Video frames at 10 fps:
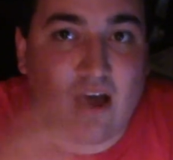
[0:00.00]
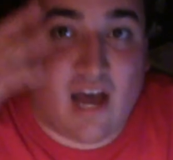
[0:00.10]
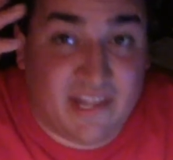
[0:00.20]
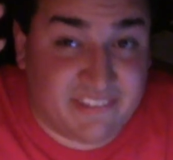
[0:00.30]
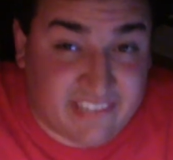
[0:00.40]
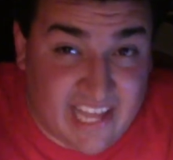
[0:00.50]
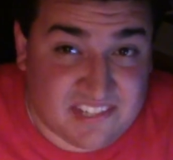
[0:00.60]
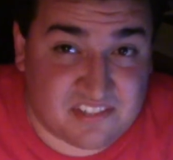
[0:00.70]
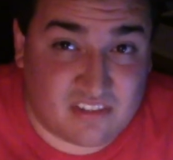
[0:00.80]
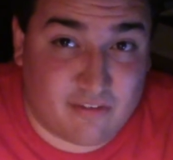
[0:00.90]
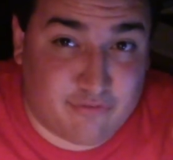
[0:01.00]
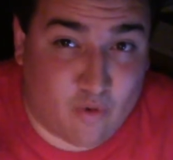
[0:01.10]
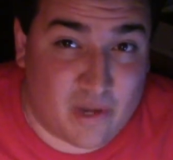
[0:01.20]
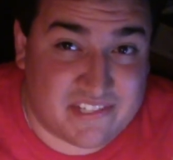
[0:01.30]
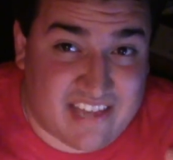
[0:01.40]
Unless the
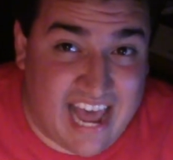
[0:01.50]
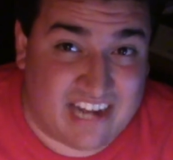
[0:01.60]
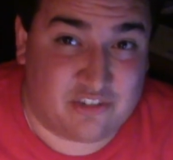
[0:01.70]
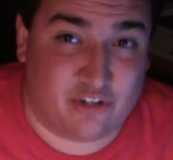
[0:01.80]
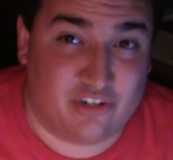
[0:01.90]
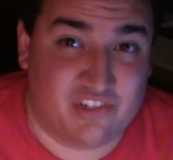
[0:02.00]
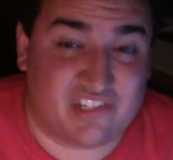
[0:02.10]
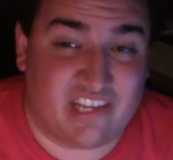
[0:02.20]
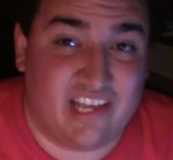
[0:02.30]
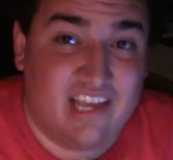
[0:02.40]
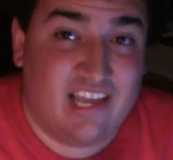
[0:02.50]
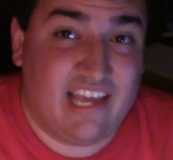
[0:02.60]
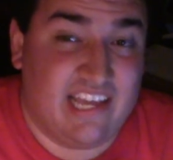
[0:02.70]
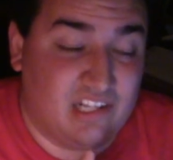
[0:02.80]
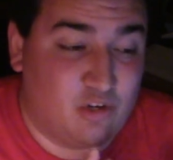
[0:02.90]
voice actors
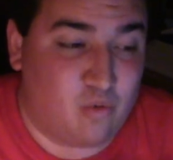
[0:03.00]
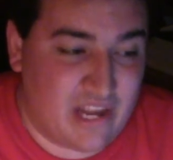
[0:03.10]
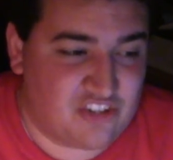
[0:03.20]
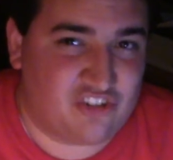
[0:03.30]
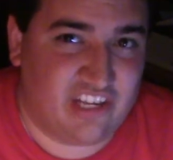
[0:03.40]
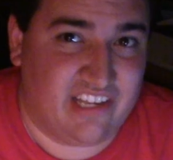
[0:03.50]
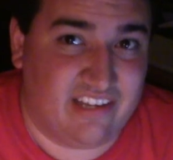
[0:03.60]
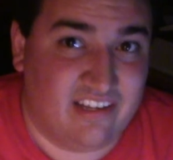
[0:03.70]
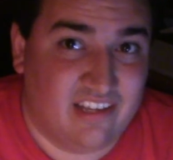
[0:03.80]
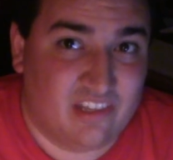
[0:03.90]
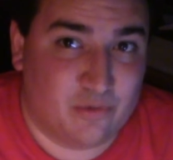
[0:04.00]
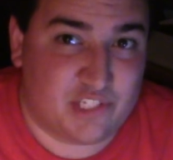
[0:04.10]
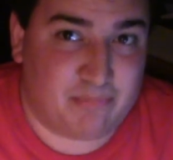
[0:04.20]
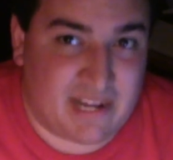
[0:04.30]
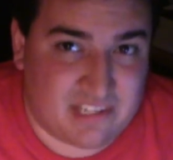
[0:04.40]
in question, the
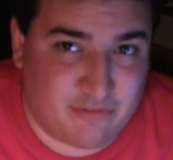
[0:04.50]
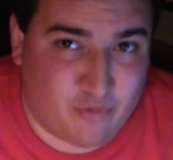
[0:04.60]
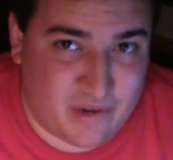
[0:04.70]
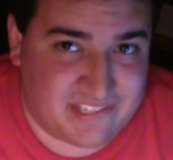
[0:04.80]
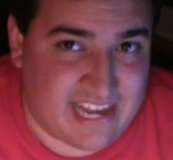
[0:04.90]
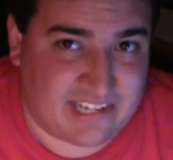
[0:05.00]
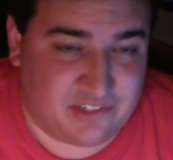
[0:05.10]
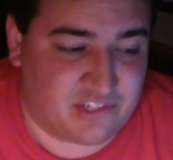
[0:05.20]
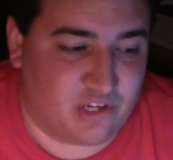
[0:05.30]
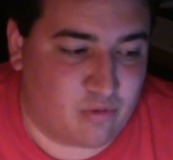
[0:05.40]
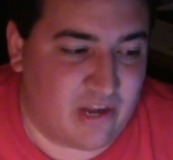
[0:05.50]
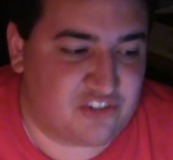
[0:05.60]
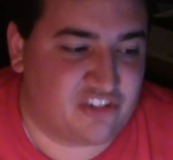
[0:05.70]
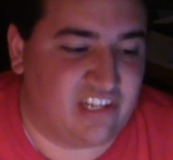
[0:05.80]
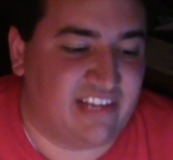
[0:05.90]
respective voice actors in
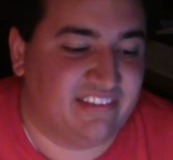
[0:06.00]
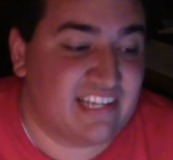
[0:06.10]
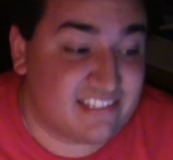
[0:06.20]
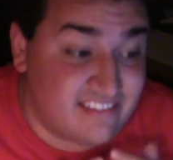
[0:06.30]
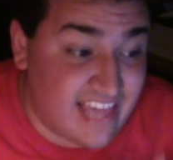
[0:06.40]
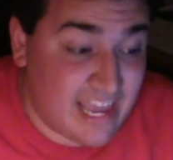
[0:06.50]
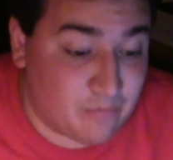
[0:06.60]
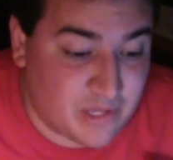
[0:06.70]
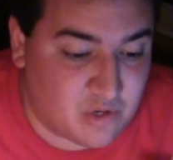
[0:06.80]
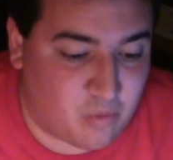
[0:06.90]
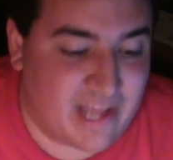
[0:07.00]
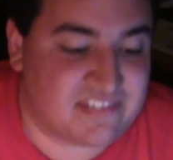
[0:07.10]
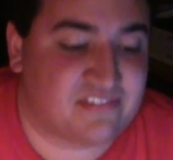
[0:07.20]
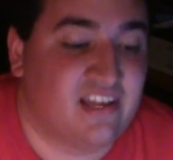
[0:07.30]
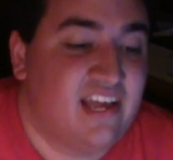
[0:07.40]
question, unless they
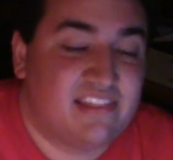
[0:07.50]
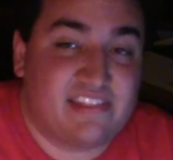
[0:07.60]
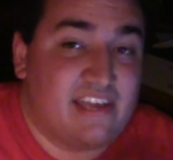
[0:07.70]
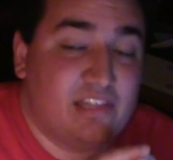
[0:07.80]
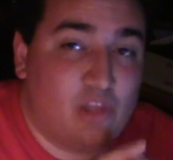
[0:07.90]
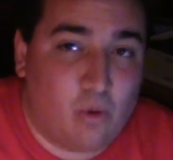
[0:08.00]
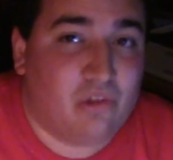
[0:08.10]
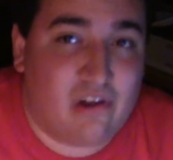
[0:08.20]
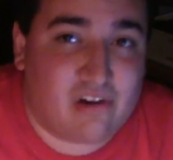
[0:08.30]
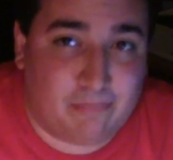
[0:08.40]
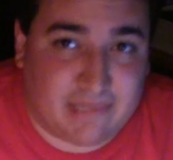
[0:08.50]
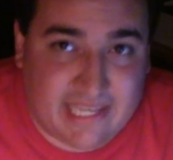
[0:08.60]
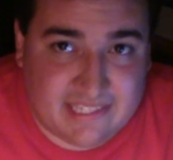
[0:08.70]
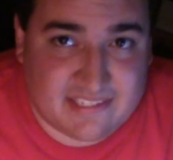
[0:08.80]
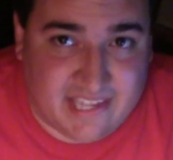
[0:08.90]
request that they no longer
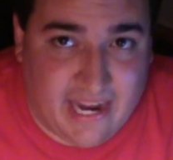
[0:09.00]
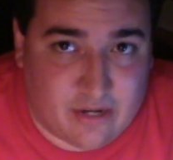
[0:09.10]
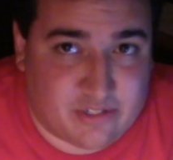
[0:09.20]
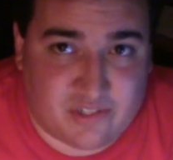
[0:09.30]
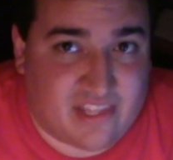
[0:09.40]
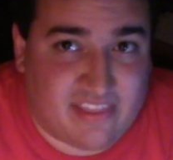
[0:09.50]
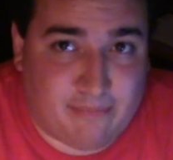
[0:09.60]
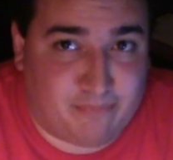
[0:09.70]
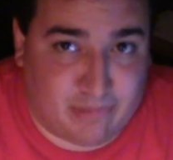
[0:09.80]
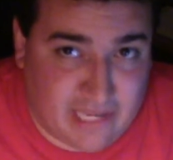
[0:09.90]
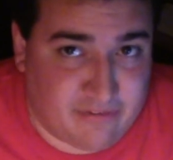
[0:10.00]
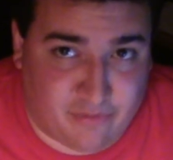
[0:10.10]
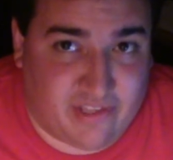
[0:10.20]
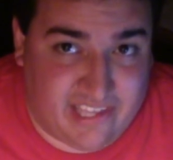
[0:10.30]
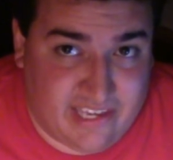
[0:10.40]
play these characters that they played
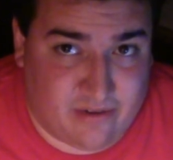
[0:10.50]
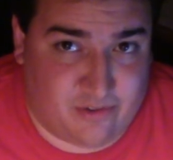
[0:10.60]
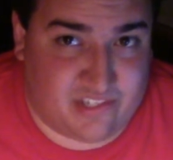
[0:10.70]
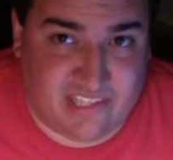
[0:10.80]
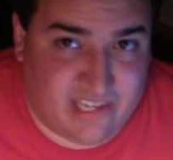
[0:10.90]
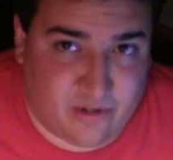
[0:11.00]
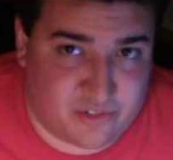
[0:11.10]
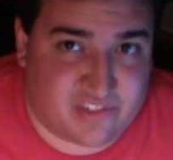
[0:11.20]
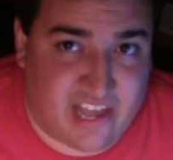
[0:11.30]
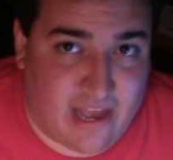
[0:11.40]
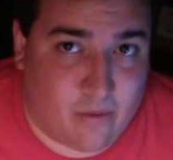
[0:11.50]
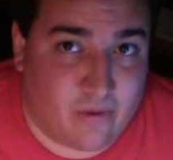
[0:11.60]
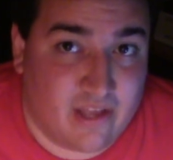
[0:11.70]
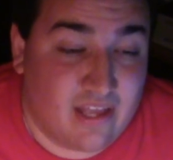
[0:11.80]
for years and years now,